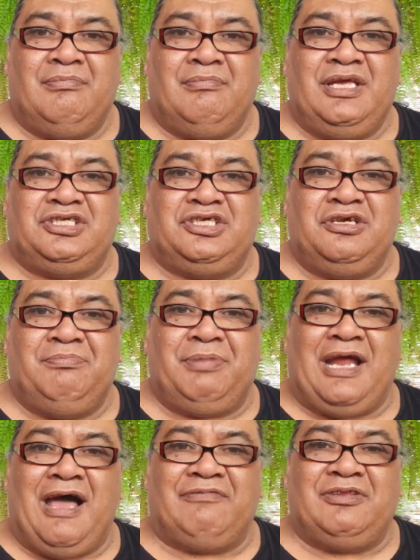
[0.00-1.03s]
Me too,
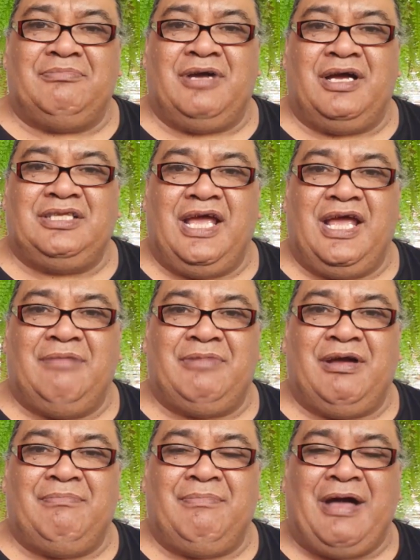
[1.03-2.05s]
but after my dad and
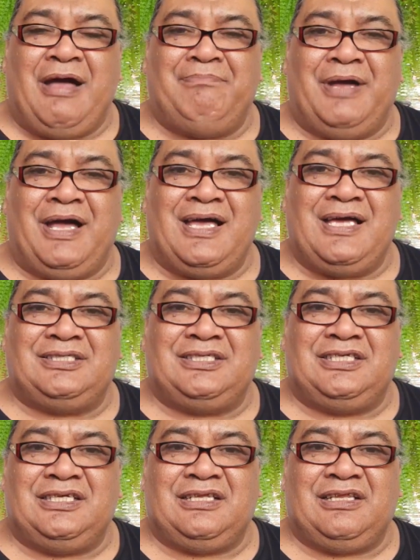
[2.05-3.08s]
my mum
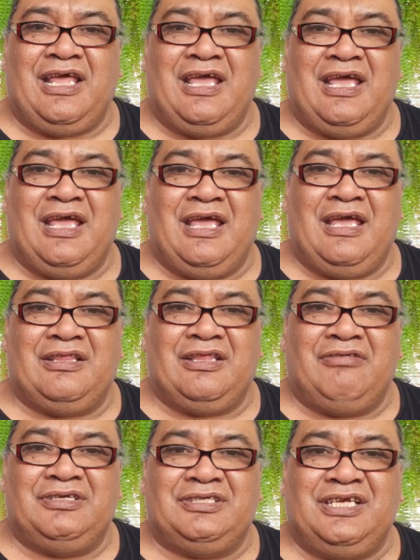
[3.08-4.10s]
passed,
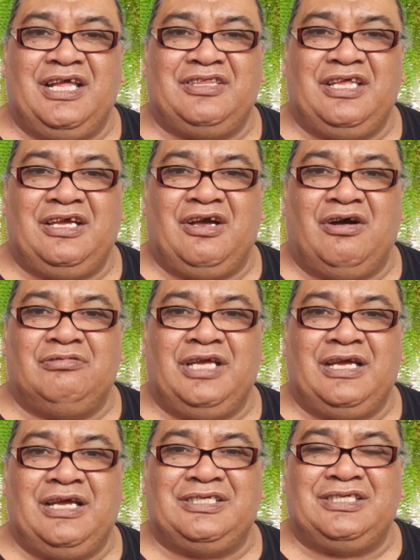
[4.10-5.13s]
there is nothing
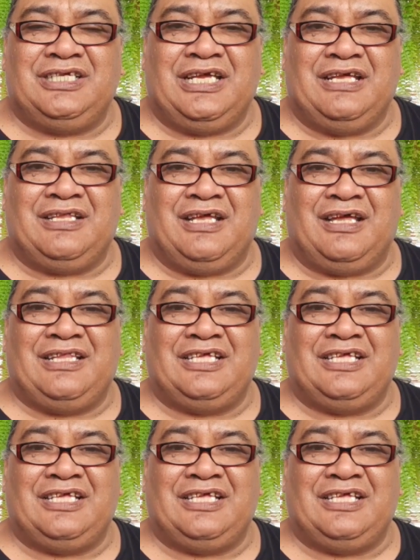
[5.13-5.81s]
holding us together.